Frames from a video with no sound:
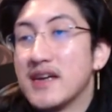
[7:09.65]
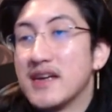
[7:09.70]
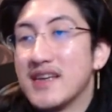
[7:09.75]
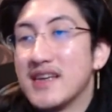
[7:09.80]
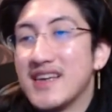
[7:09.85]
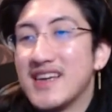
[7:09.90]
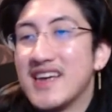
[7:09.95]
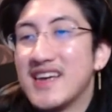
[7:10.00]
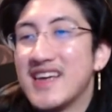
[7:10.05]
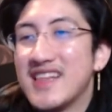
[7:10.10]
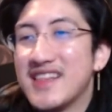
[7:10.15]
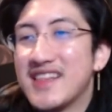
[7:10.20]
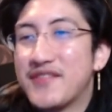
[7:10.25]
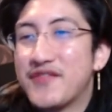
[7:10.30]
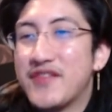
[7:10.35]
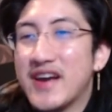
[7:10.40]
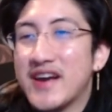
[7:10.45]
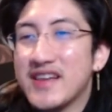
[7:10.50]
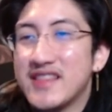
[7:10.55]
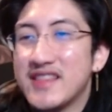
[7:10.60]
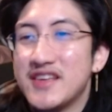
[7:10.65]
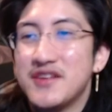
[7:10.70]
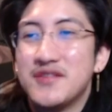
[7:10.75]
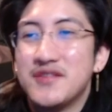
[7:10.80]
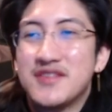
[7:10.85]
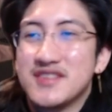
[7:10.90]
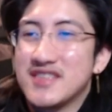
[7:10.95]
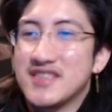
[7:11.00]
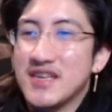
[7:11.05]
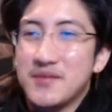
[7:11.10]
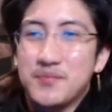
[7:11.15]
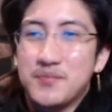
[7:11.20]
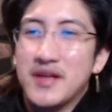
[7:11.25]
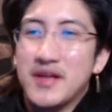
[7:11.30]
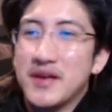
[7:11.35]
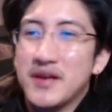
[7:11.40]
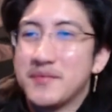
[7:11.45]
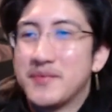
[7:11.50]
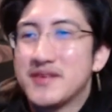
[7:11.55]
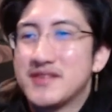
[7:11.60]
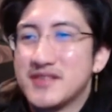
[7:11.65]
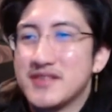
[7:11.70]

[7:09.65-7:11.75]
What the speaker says: the fact that you just like play a bunch